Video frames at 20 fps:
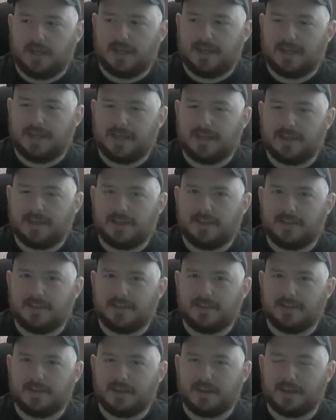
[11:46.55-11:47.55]

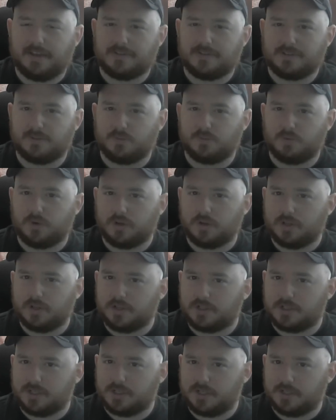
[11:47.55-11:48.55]
He gives some really
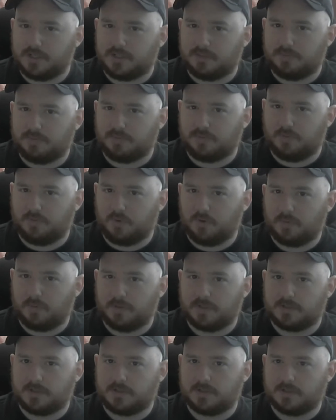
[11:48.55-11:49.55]
cheesy
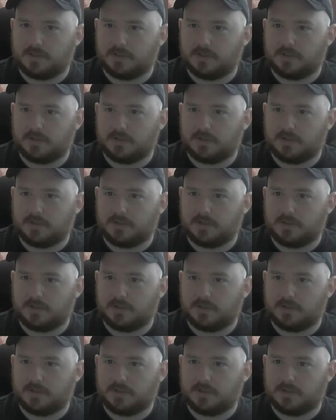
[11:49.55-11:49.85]
performance.